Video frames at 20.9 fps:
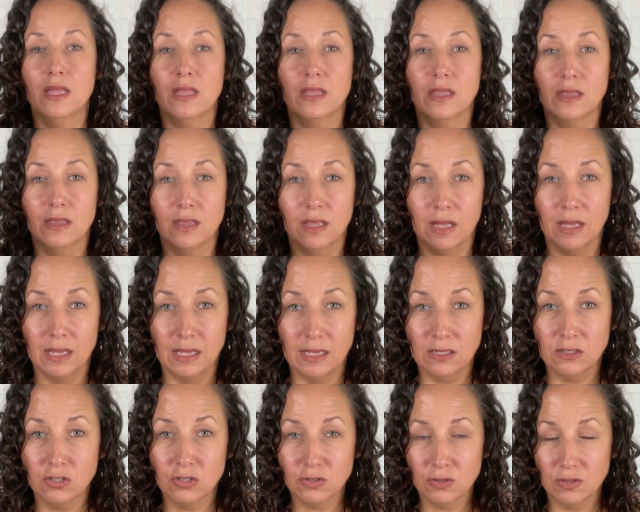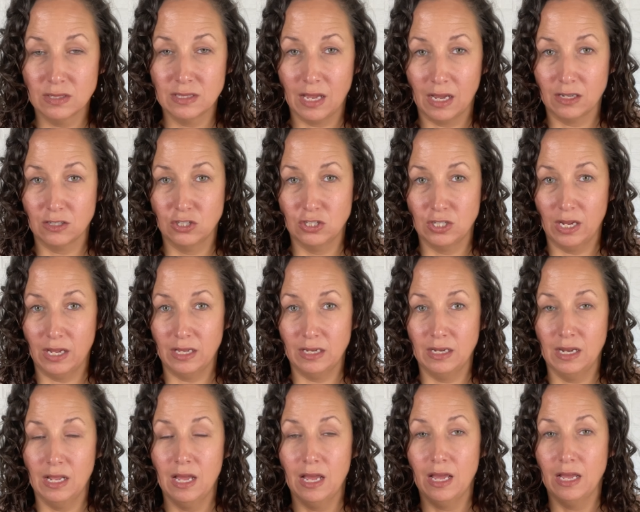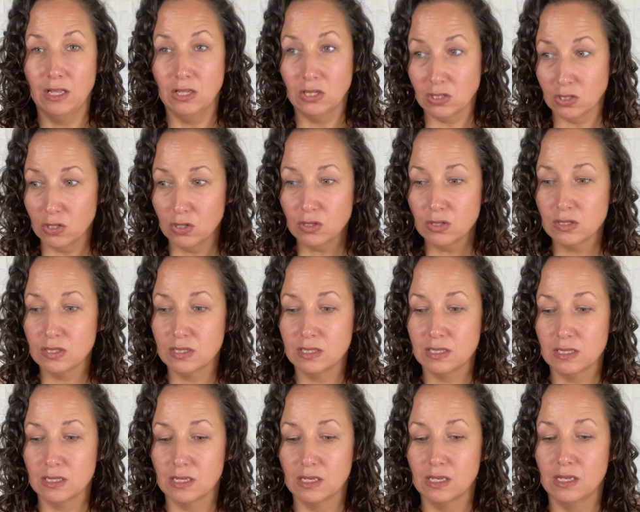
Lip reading: the intersection looks